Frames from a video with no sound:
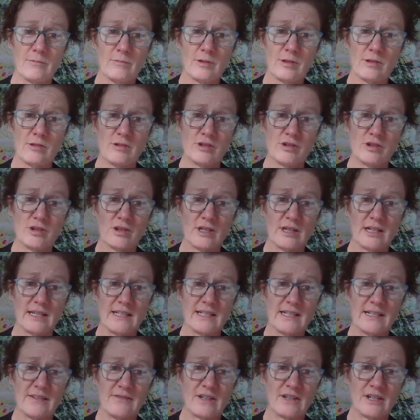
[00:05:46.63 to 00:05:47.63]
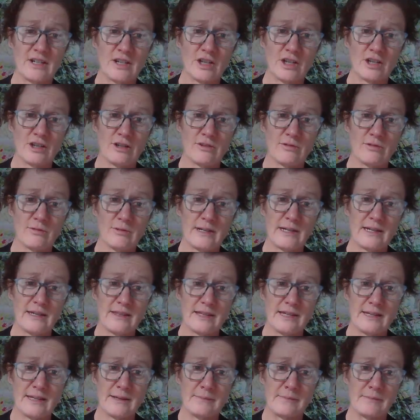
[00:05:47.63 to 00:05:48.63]
whether I should ask if I can go
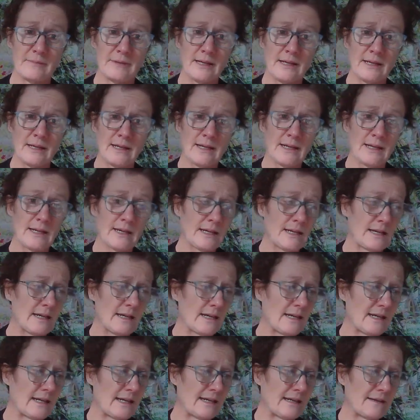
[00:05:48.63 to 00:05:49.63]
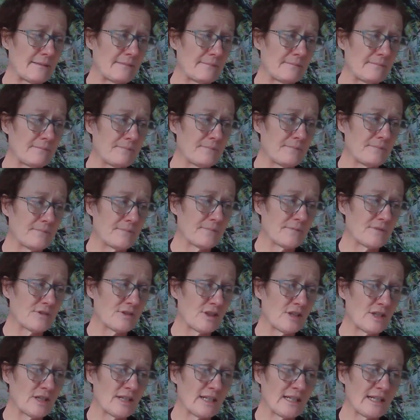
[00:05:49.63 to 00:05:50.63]
around them.
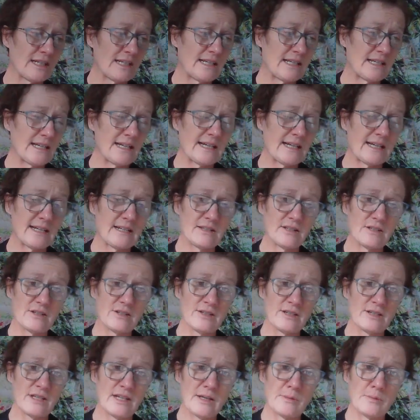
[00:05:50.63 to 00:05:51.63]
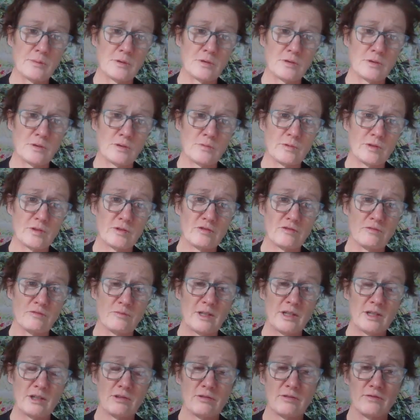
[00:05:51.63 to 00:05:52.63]
Certainly out at the airport, which we've
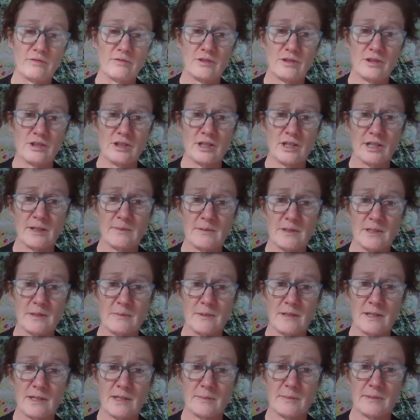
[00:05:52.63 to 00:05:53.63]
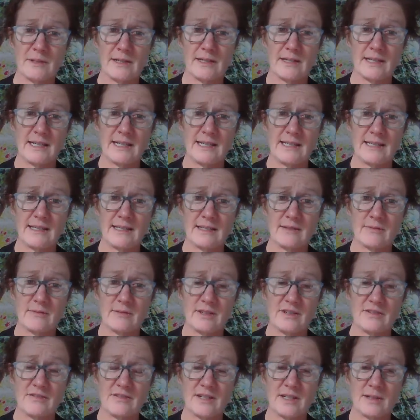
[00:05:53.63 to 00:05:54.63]
been to a few times to pick up our kids
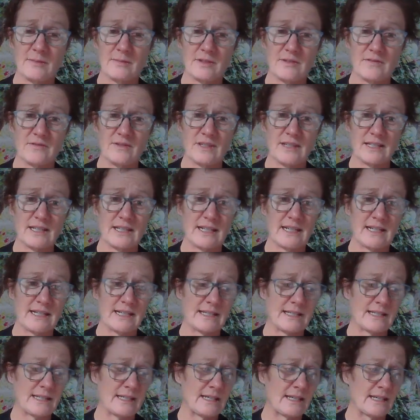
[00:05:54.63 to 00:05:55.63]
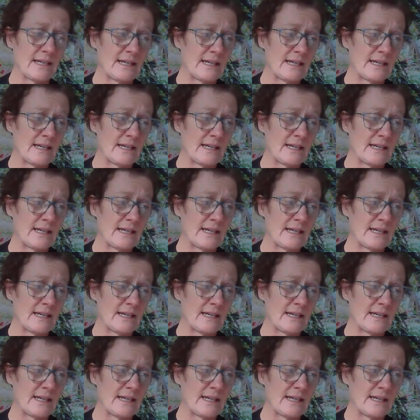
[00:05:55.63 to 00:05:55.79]
when they've come to visit us,